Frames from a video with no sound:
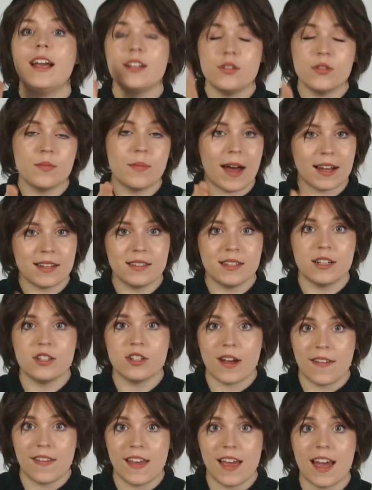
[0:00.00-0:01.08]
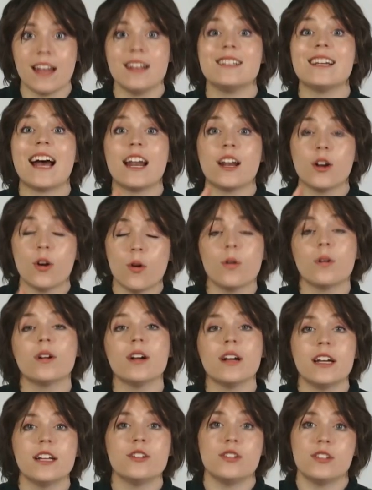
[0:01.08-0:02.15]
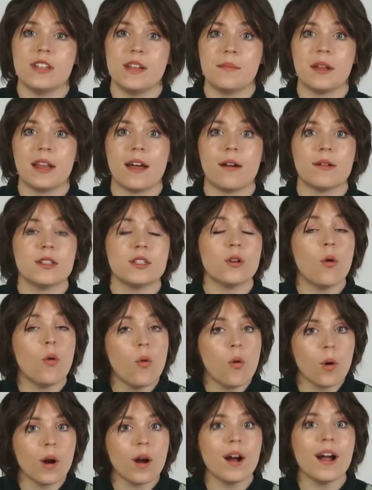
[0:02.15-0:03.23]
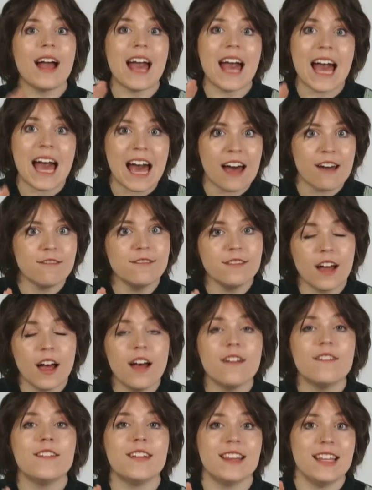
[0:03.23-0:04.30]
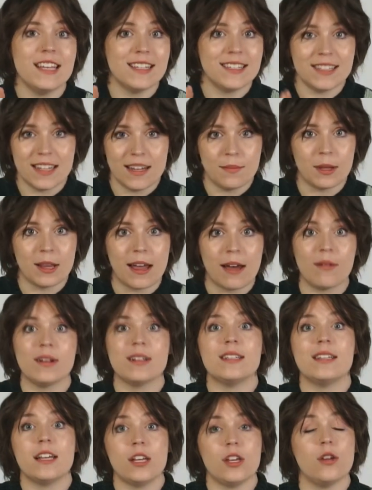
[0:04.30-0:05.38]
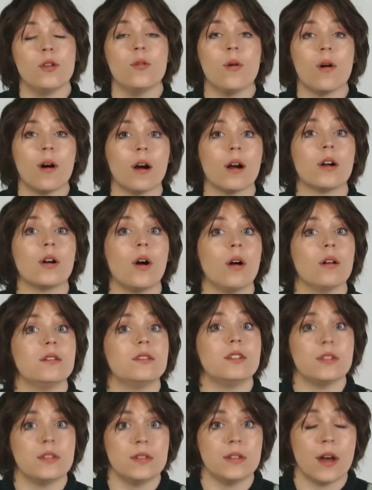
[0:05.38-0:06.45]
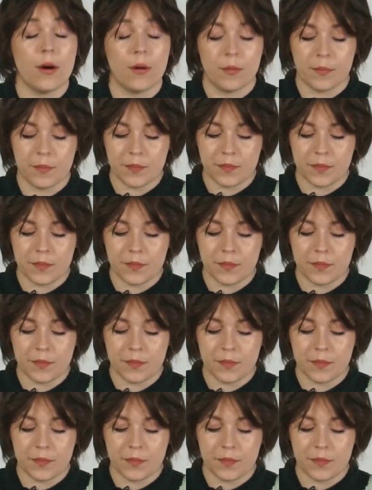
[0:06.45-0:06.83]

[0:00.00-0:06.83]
and do a back stitch at the end at 1/4 inch seam allowance, or half of the seam allowance that you are called to sew.